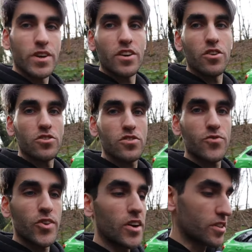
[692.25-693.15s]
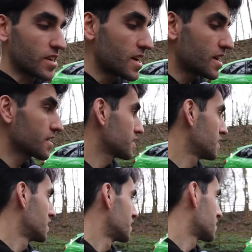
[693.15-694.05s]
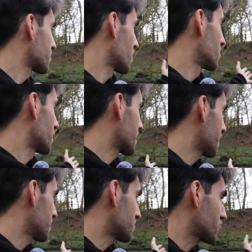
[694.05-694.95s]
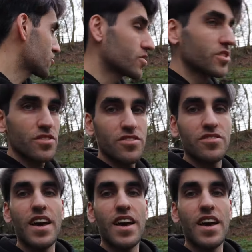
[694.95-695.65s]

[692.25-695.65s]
running costs throughout the year. So again, insurance,